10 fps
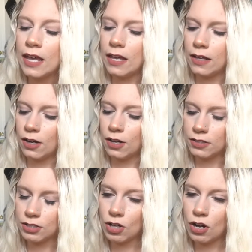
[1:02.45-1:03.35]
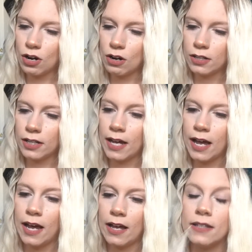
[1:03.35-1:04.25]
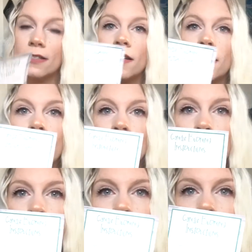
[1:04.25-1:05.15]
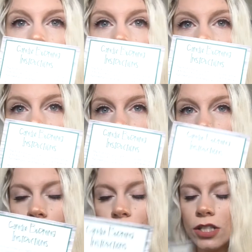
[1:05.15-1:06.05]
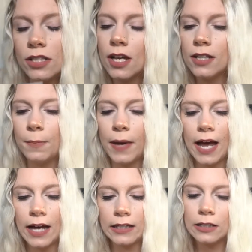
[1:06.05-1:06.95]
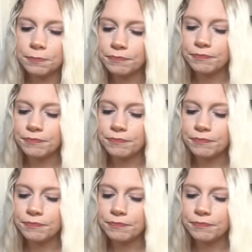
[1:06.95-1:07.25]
And on this card, it has candle burning instructions on the back.